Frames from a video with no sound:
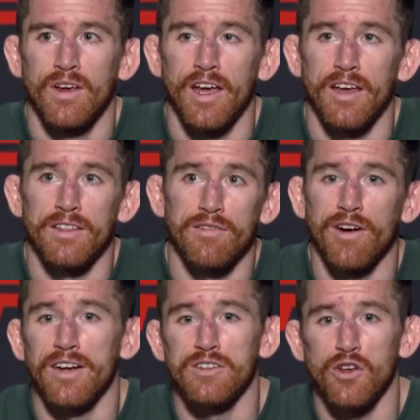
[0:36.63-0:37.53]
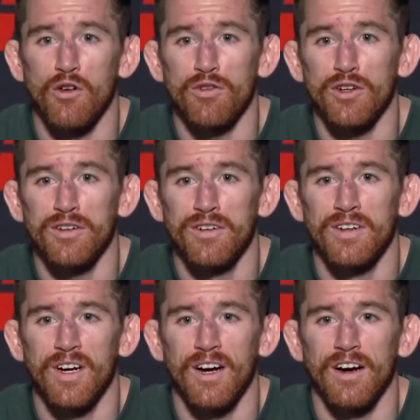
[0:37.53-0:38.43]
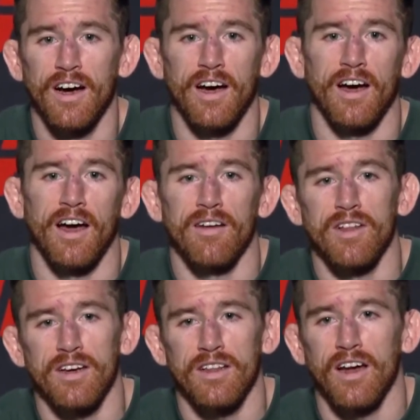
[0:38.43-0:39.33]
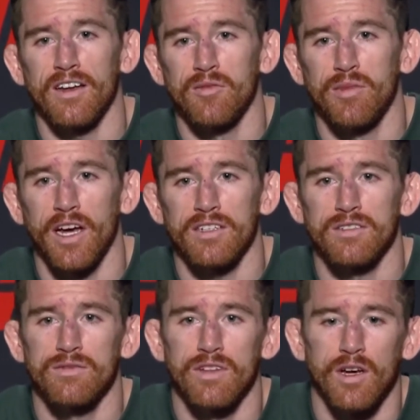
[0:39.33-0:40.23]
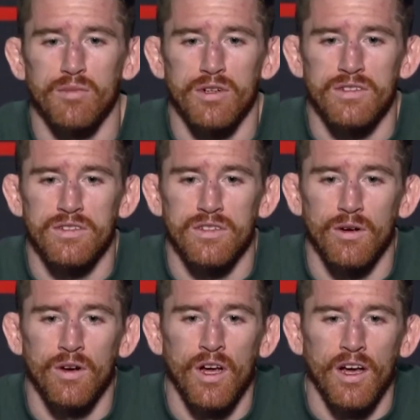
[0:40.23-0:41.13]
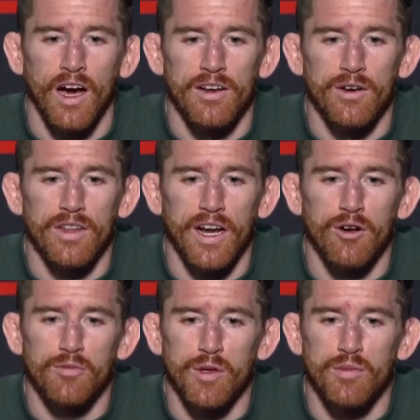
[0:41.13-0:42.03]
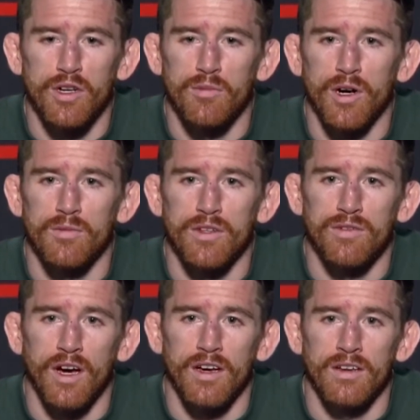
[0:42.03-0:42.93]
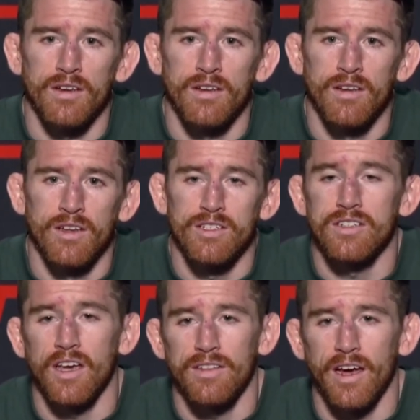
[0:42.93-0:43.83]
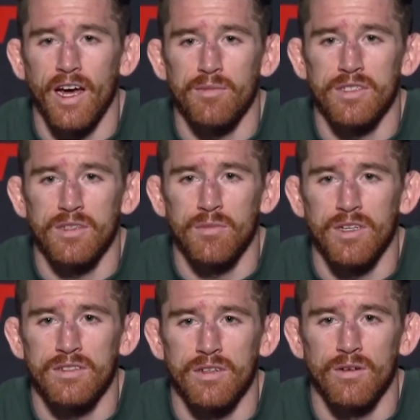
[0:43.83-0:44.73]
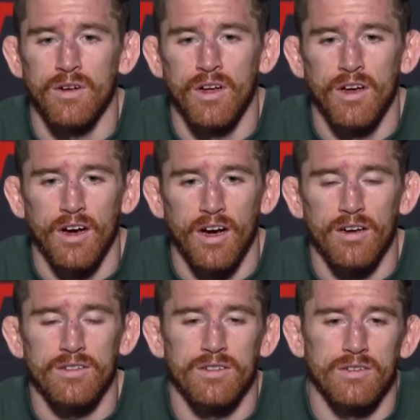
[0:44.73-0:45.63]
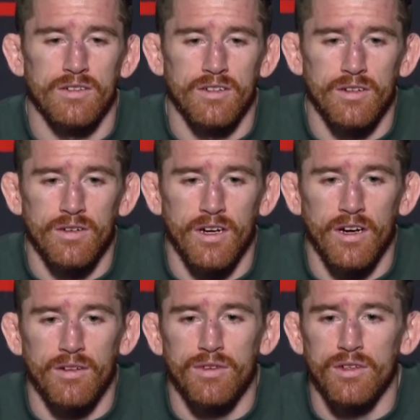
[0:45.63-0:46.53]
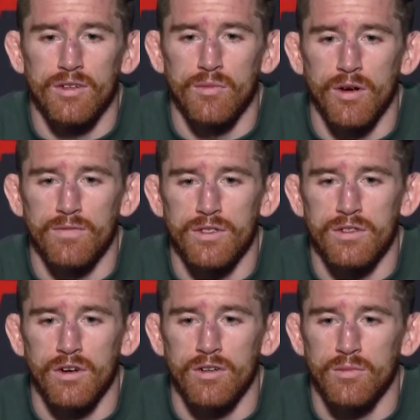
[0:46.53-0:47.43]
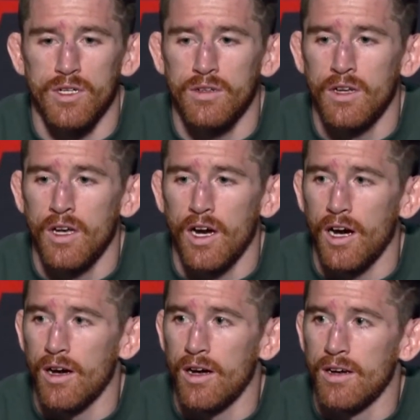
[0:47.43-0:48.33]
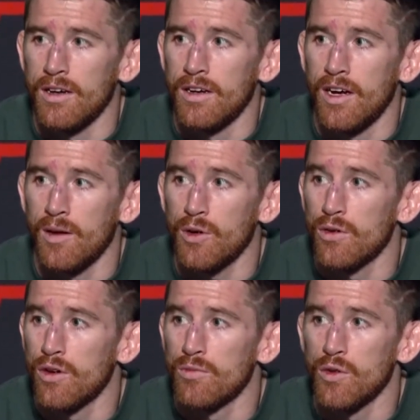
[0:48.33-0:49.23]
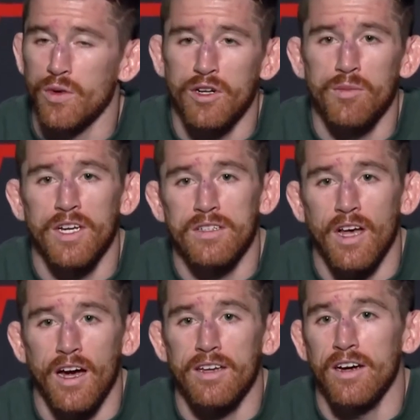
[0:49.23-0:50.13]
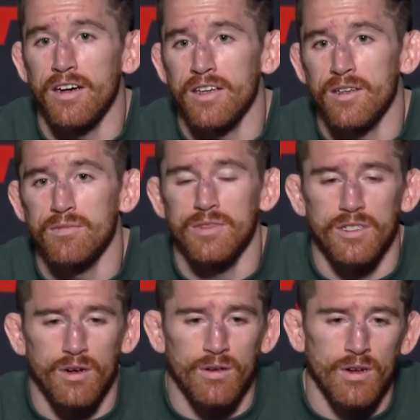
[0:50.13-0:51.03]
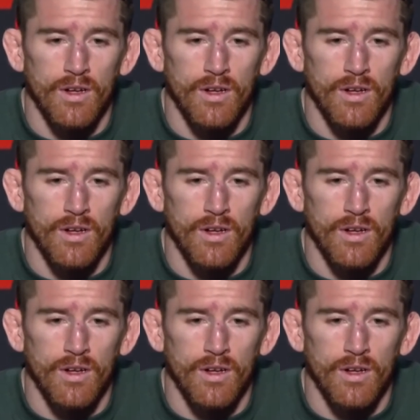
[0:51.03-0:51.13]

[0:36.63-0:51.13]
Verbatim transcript: and the fight is over, uh, I, I have like a lot of compassion for that person. So I know that I would be pretty bummed if I just had that happen to me. So I also, you know, I, feel a little bummed for Song, but uh, I'm going home the winner because I cut him. So